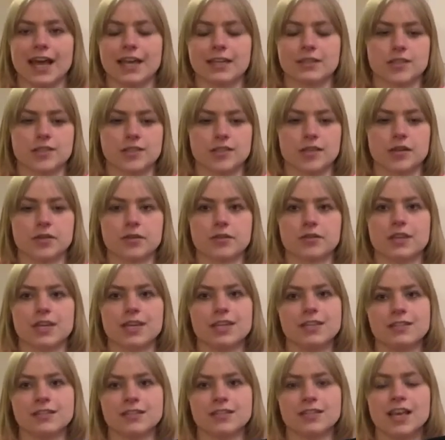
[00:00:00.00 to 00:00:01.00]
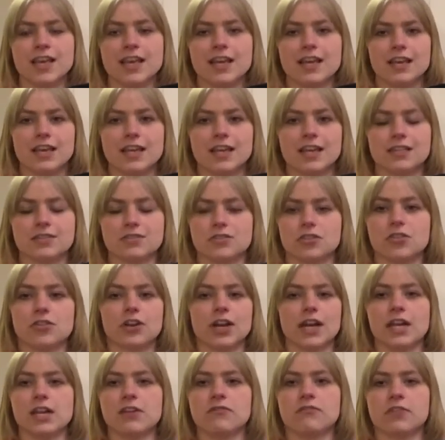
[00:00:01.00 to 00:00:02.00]
and so this is a
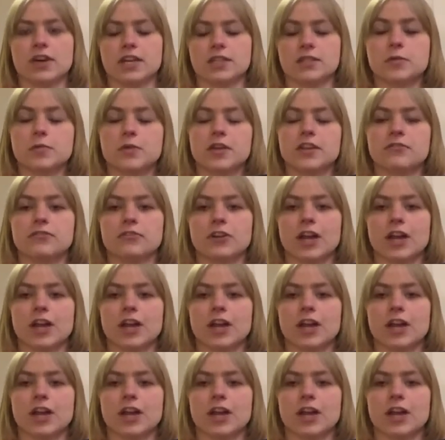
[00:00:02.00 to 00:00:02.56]
great investment